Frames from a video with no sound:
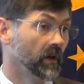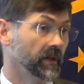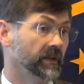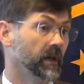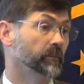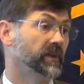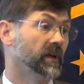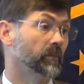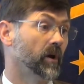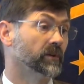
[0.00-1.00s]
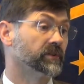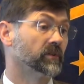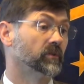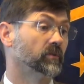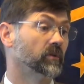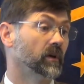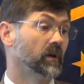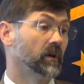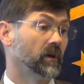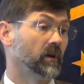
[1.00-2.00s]
and the MDM also
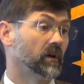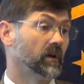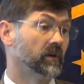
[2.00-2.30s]
uh,